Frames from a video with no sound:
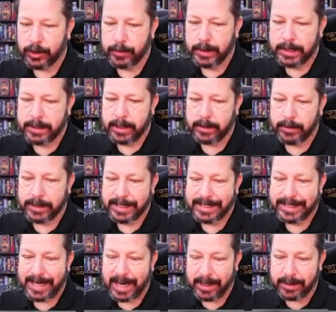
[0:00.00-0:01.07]
but it's not going to
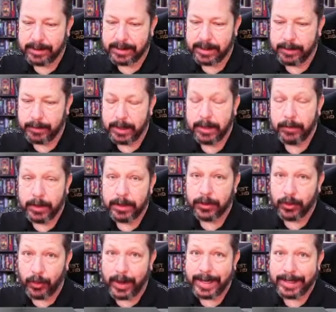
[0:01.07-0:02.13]
silence it, but it will
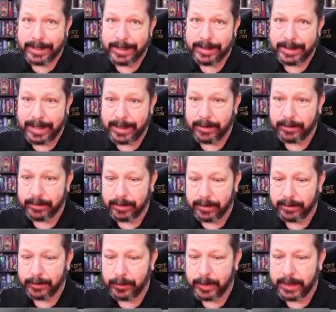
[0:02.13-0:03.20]
quieten it down a
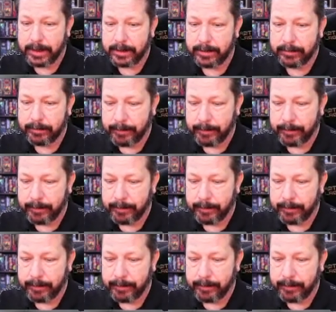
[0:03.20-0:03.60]
little bit.